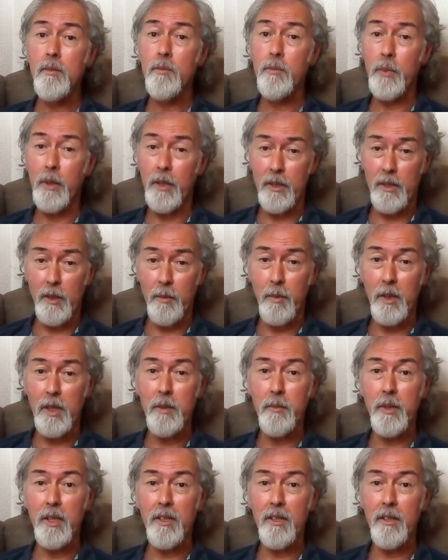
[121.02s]
possibly
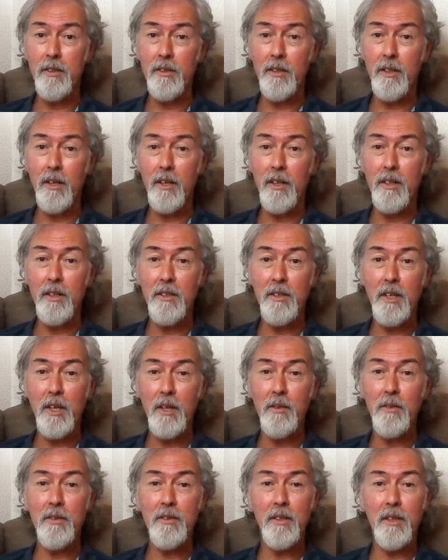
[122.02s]
because God is
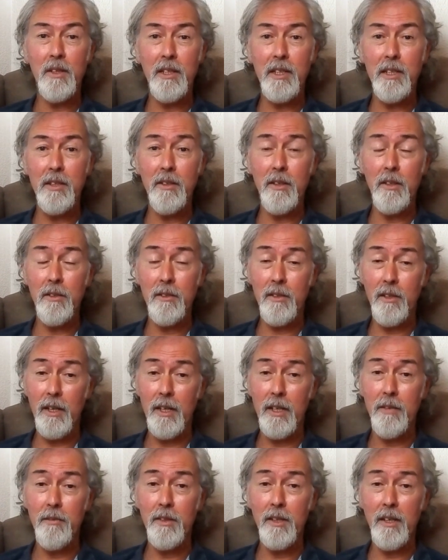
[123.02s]
going to need those
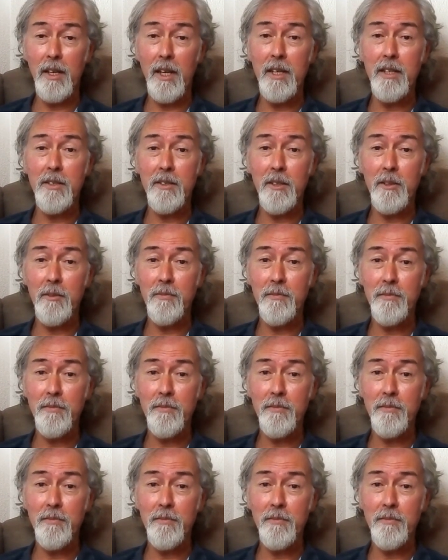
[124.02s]
leaves later.